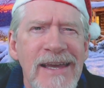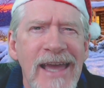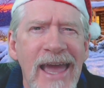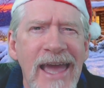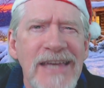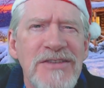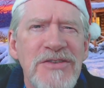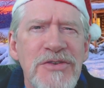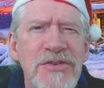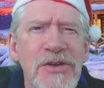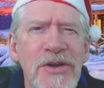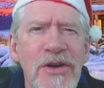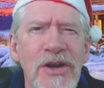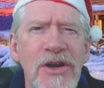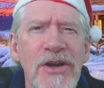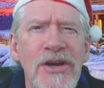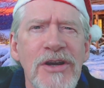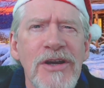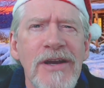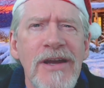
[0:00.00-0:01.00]
As to
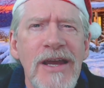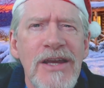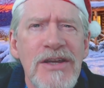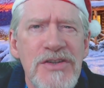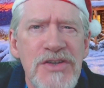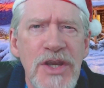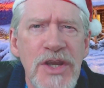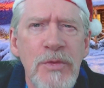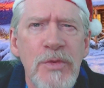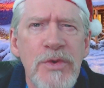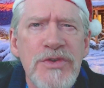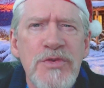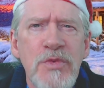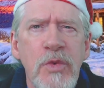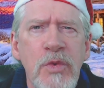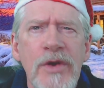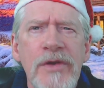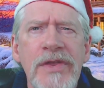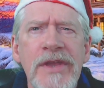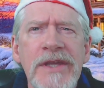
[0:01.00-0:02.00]
her, she was
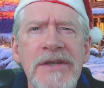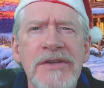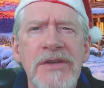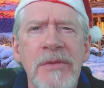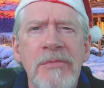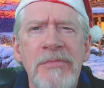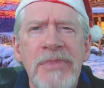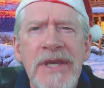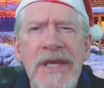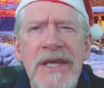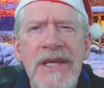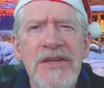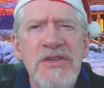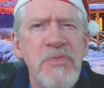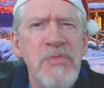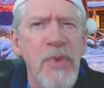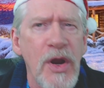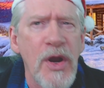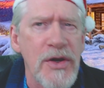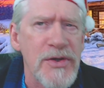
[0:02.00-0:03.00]
worthy to be his
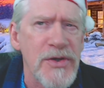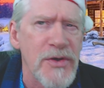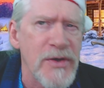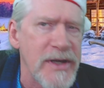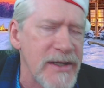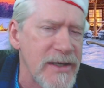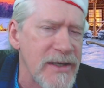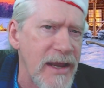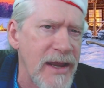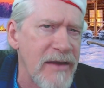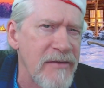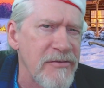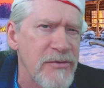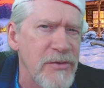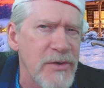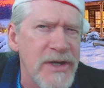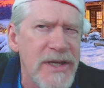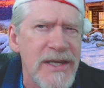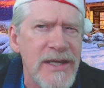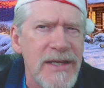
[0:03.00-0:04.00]
partner in
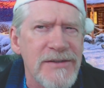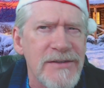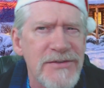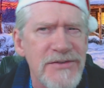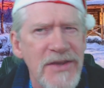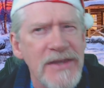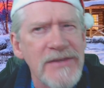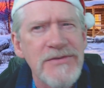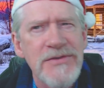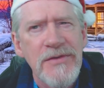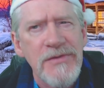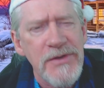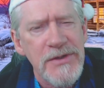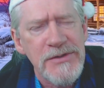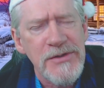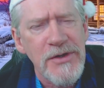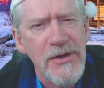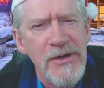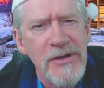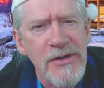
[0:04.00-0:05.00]
every sense of the
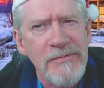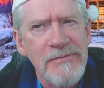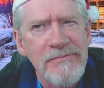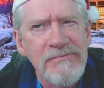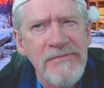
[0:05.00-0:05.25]
term.